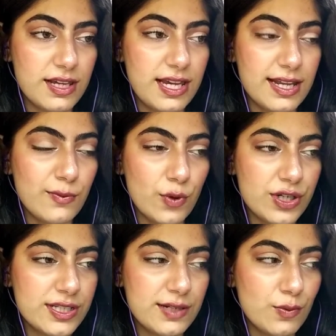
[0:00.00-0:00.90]
getting
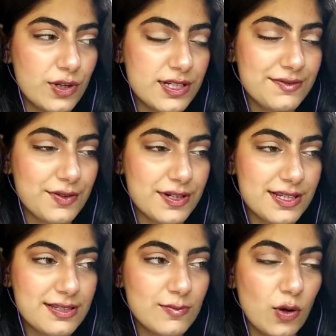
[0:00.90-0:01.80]
worse and worse for
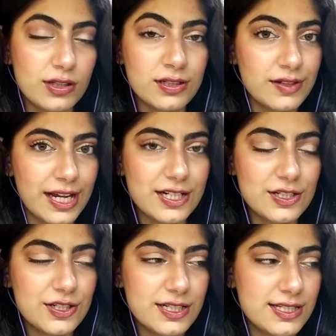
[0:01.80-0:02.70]
small
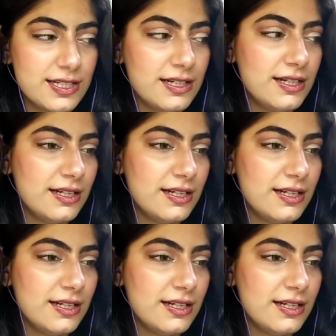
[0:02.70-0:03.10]
creators